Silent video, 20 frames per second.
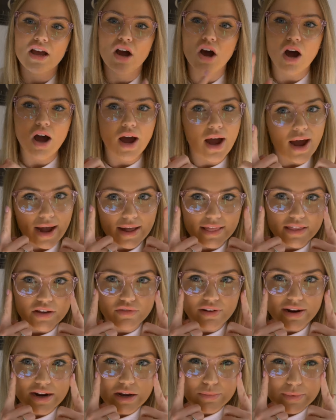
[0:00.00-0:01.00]

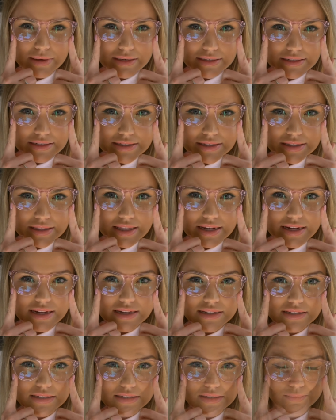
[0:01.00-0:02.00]
highly recommend
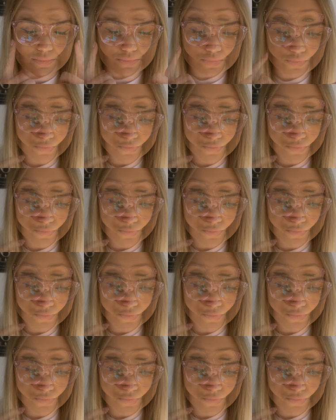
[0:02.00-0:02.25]
these.